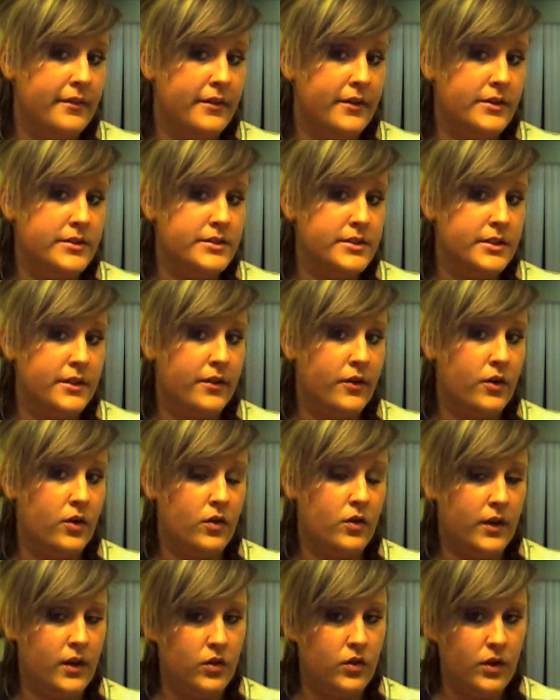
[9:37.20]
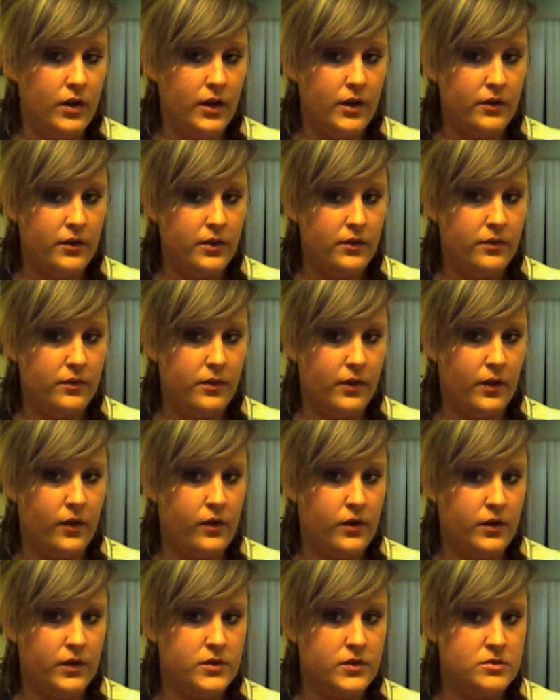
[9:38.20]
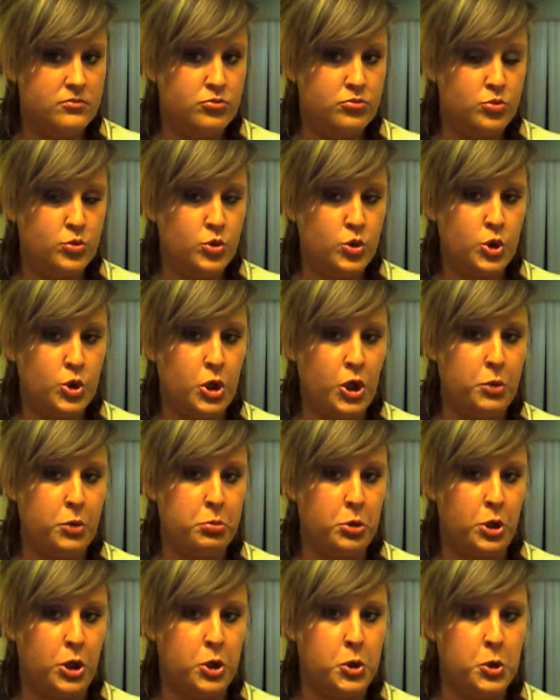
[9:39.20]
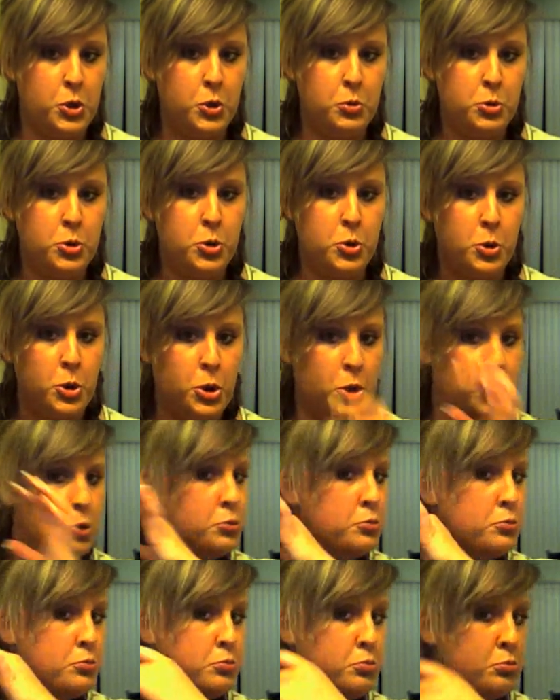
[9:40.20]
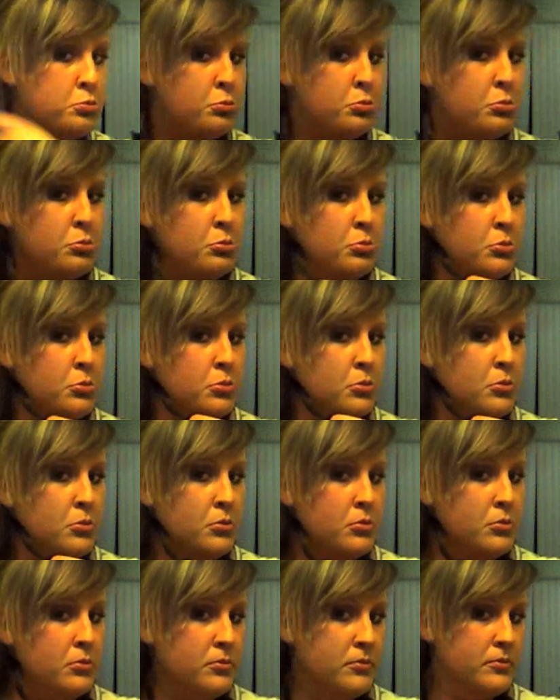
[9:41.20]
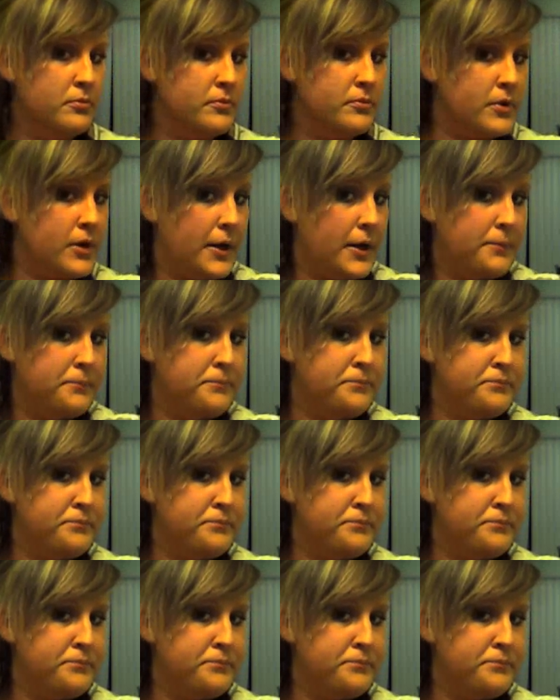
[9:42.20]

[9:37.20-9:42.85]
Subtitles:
there's another curl. Like, look how cute that looks. Look at me. I'm so cute. Okay.